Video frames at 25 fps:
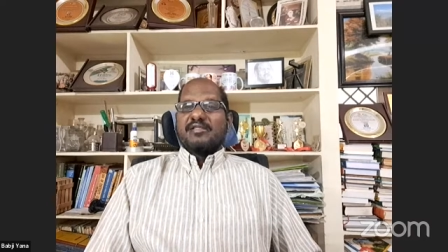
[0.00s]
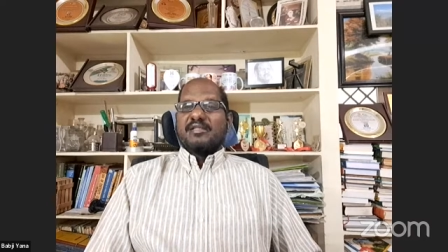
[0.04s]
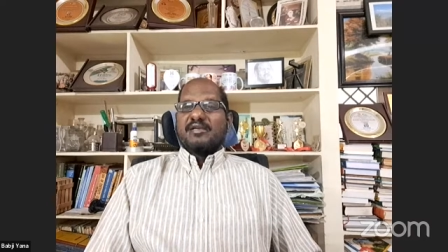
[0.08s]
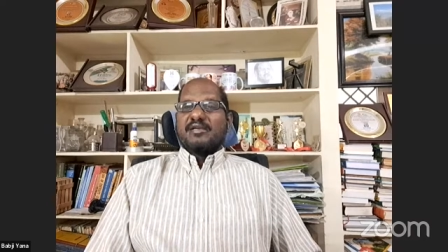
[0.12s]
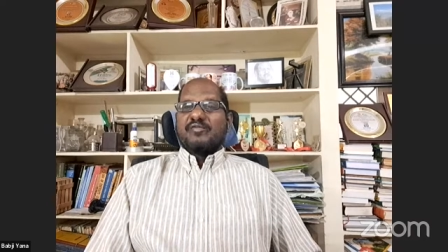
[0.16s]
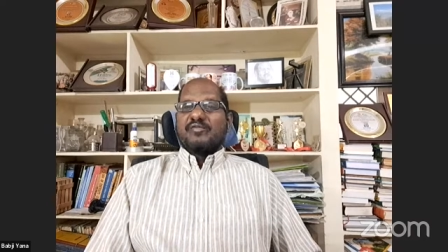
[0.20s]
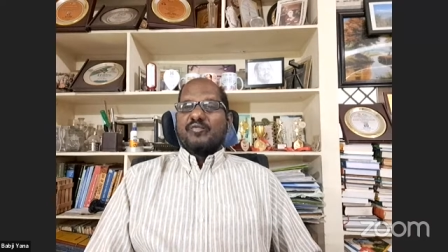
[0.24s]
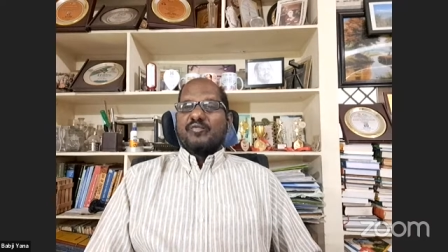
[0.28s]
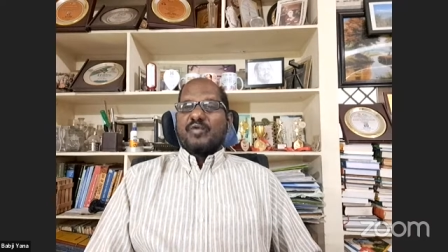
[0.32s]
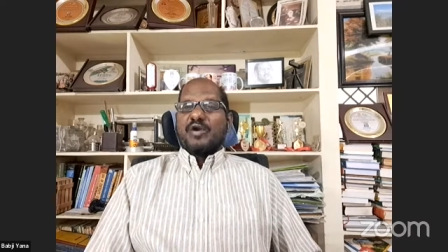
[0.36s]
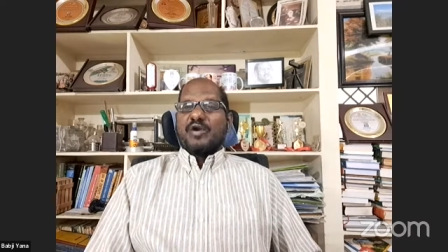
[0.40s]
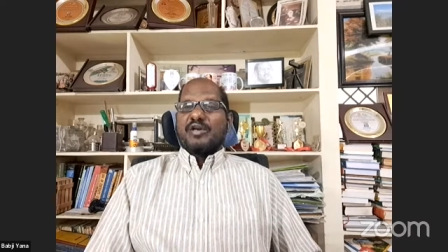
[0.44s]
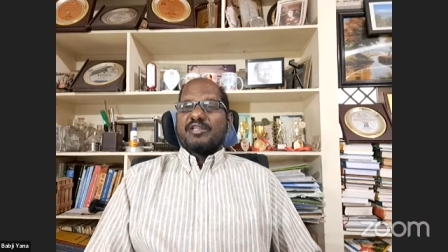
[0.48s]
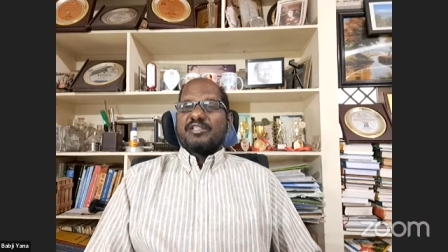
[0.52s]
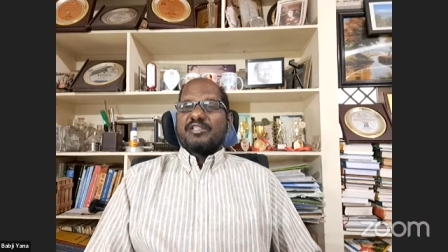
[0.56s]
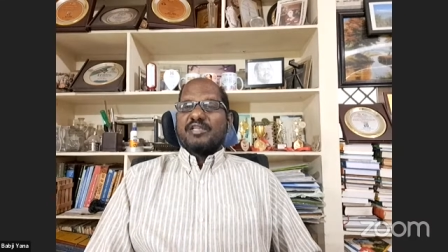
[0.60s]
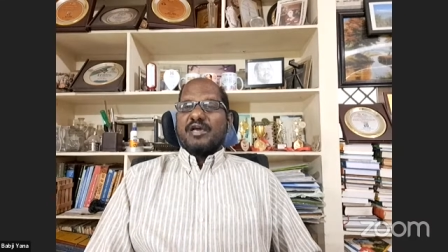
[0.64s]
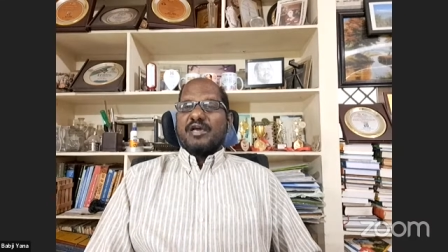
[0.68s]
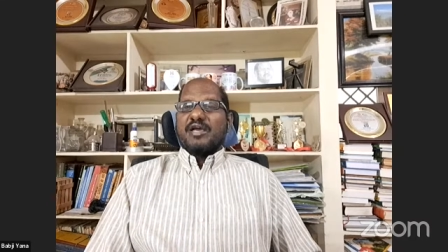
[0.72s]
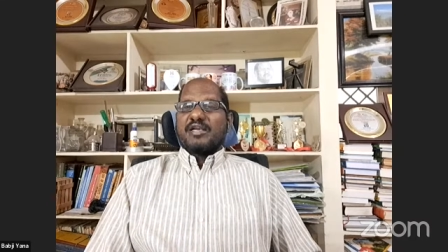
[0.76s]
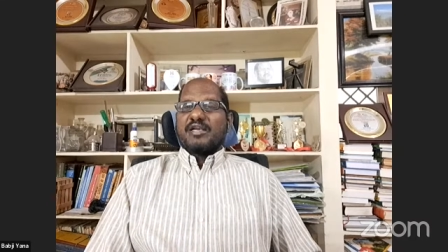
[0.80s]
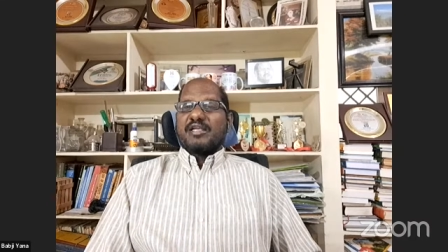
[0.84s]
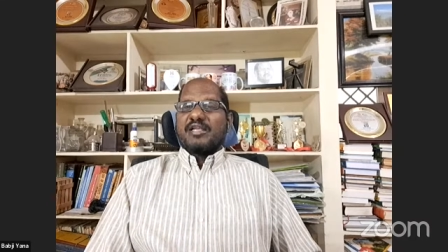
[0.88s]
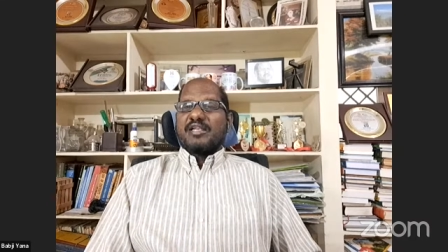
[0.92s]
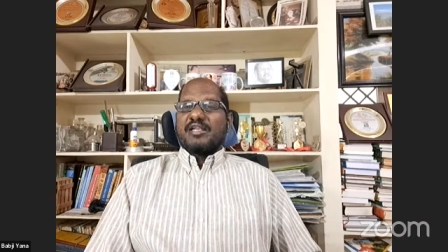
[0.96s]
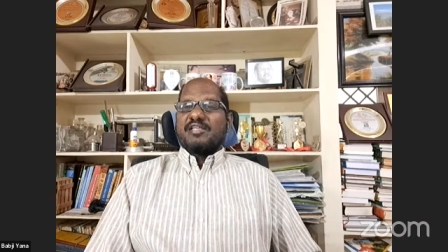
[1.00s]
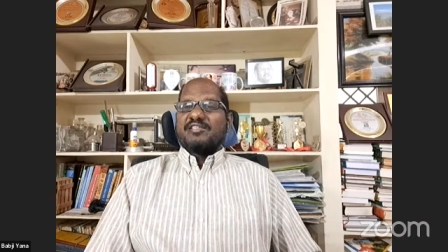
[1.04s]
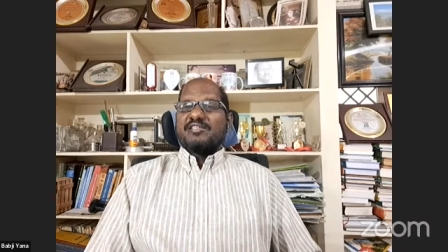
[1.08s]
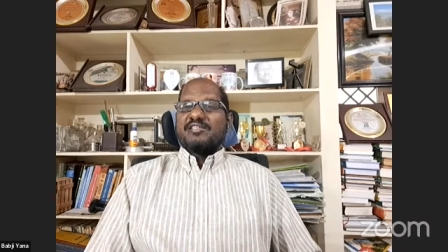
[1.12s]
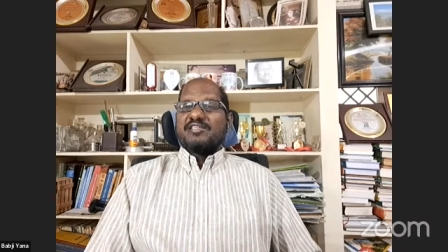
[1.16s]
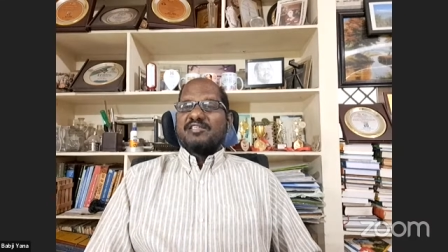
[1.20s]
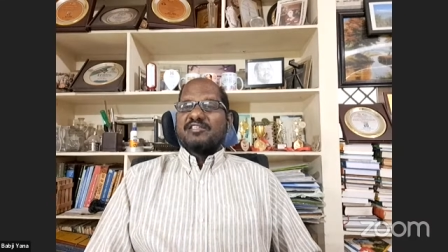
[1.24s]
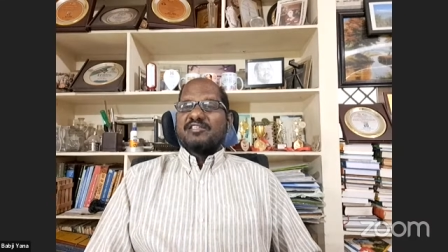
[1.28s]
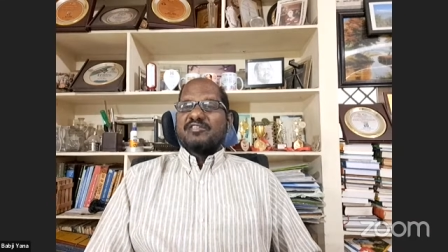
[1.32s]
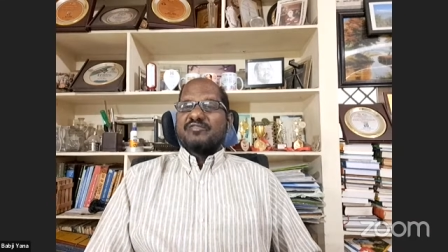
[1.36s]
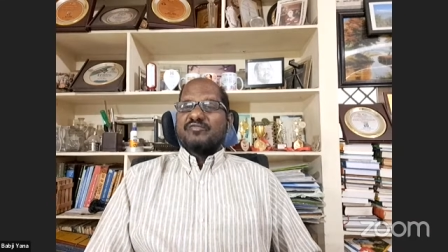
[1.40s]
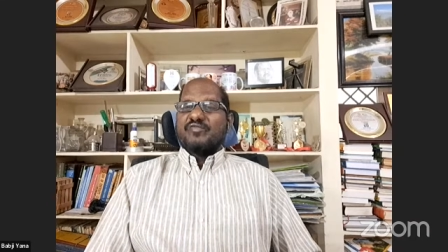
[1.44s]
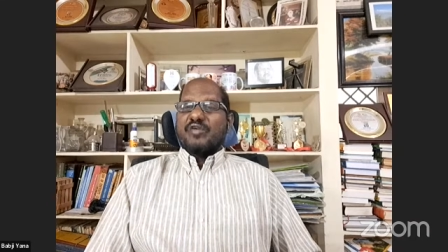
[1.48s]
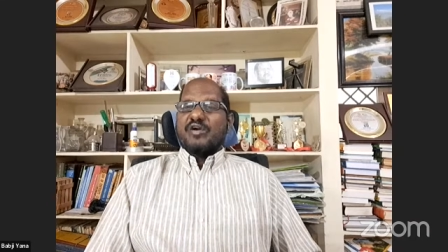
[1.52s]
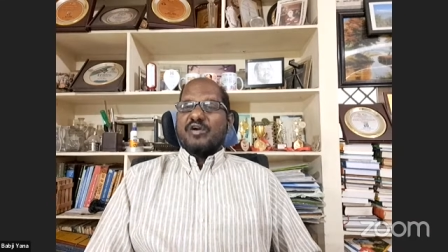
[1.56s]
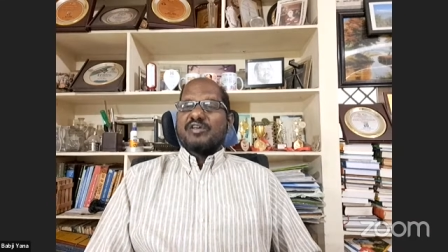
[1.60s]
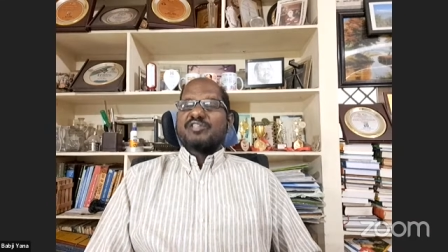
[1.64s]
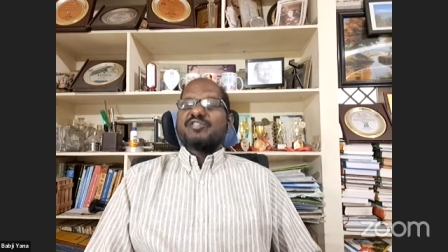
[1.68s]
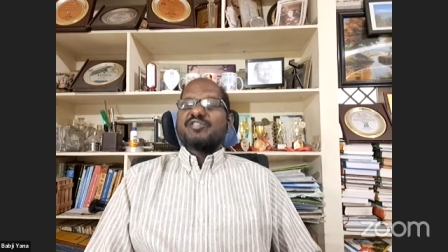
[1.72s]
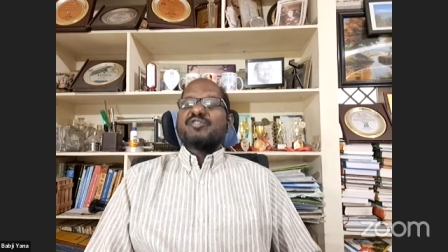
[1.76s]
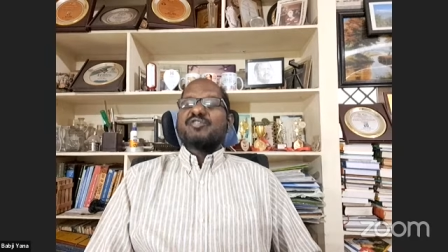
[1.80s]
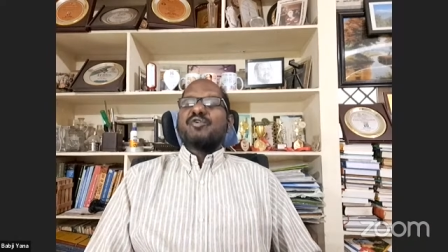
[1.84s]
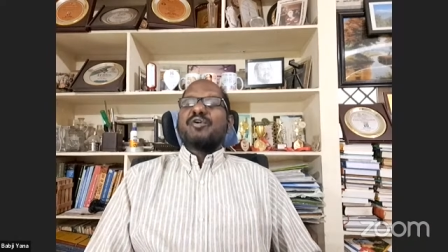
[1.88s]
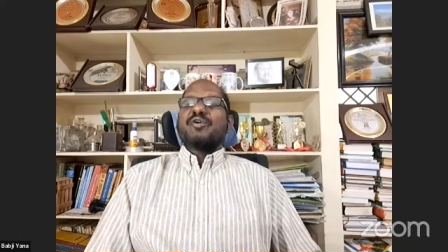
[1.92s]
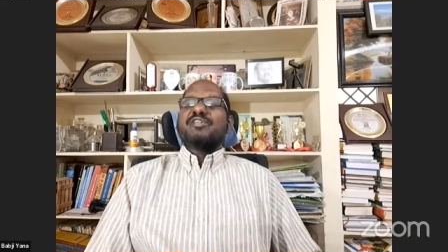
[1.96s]
that what the organization
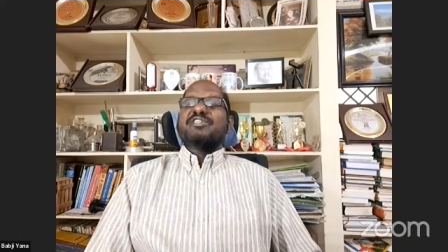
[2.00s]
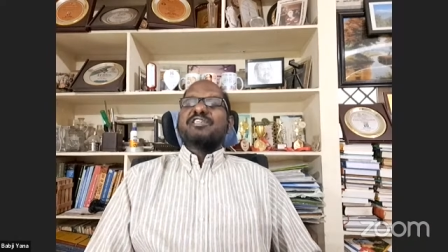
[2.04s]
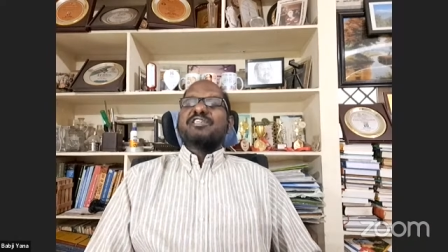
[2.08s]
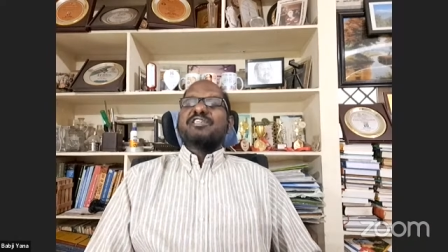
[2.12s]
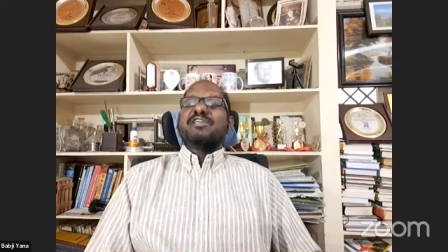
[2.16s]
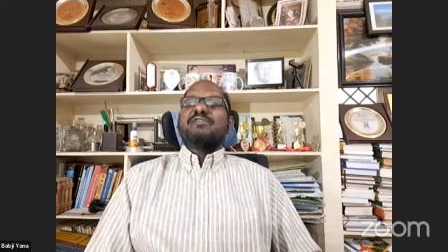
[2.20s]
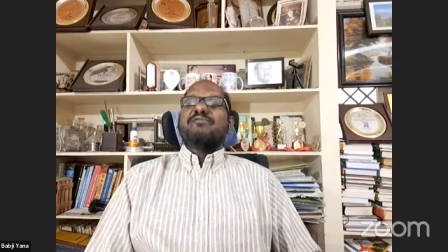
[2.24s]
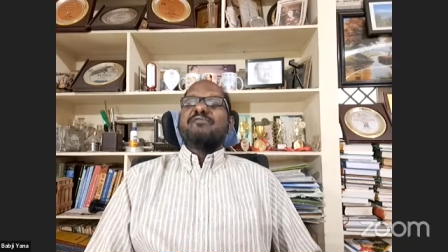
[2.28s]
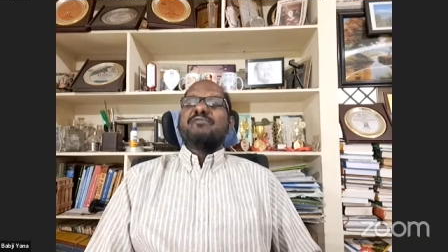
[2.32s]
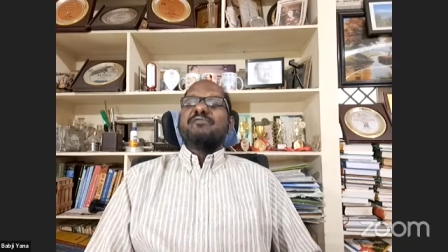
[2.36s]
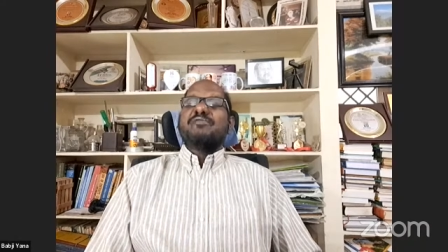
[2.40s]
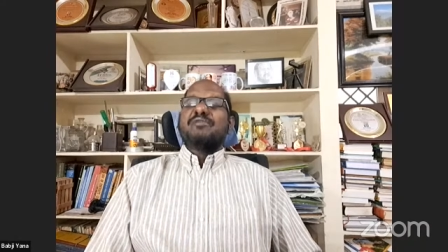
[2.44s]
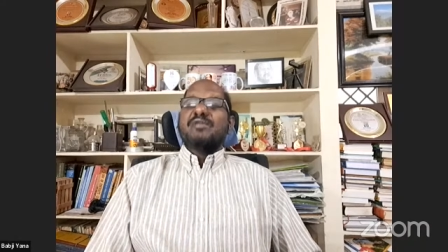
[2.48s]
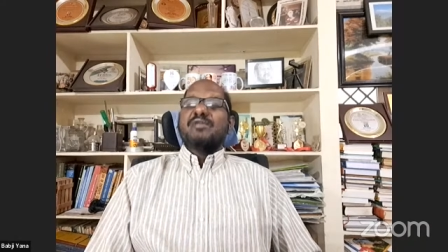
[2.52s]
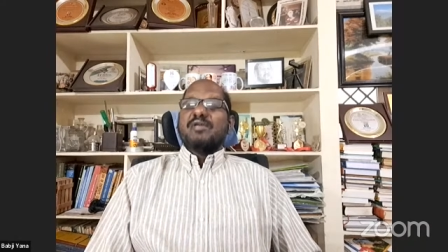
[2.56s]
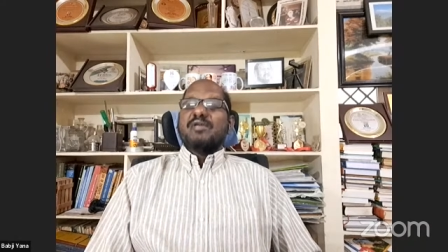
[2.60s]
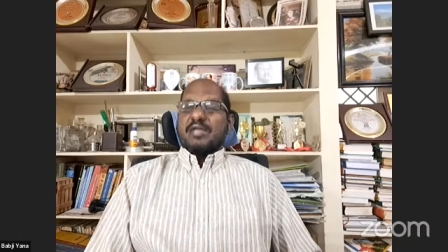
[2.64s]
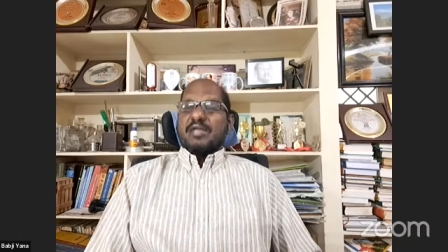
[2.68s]
wants to achieve